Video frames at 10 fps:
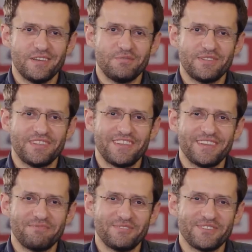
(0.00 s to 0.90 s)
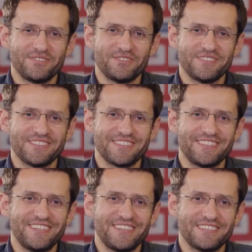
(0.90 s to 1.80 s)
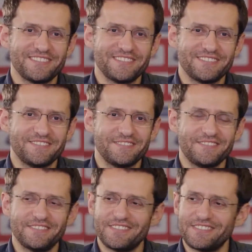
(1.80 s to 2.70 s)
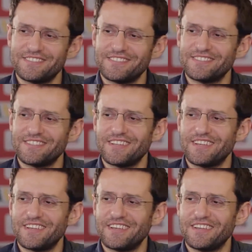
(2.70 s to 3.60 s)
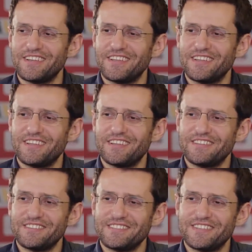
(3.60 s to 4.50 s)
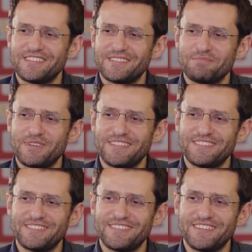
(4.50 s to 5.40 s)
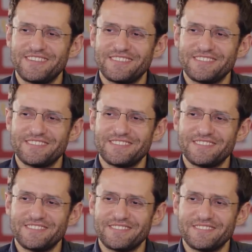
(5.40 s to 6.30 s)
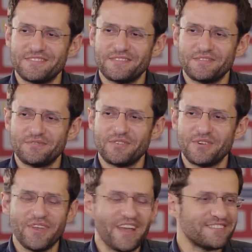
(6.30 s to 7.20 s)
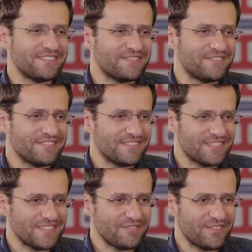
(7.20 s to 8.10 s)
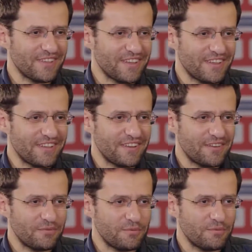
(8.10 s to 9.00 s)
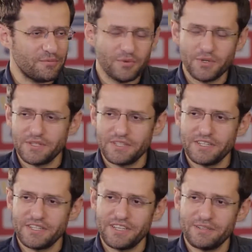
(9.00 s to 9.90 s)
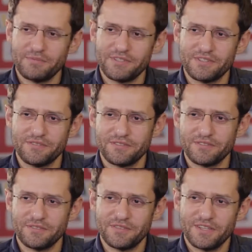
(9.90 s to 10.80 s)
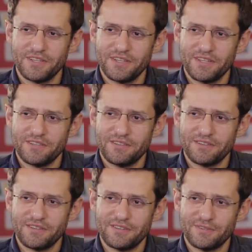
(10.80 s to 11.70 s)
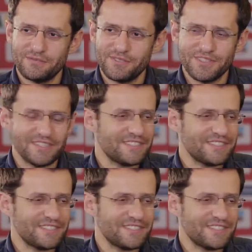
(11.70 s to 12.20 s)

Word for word: I mean, not really succeeding, so this sentiment is very active. It's something I want to dedicate myself to till I